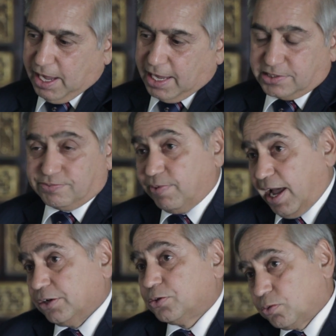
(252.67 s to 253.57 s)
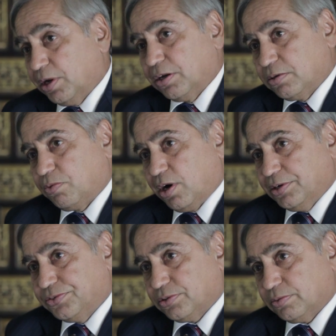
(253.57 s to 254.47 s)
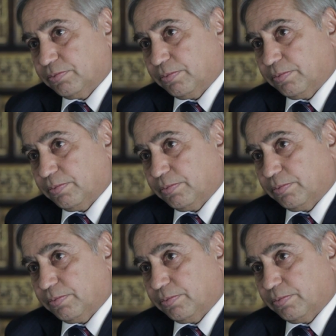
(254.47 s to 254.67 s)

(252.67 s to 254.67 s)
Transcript: adds value to an enterprise,